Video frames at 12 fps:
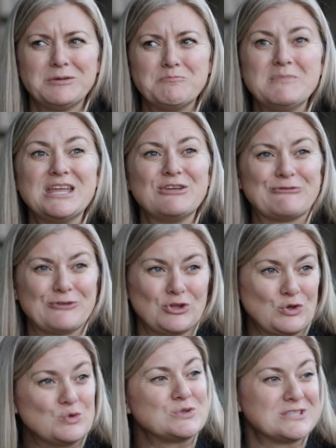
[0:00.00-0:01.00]
meaningful
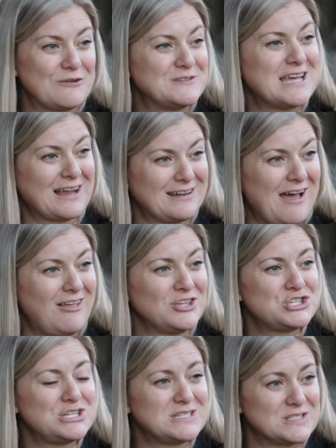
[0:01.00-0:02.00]
use of
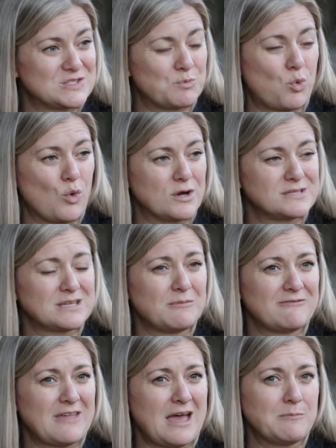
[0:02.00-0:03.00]
technology to support some
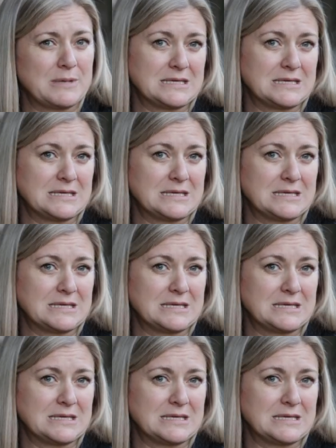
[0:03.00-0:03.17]
of that,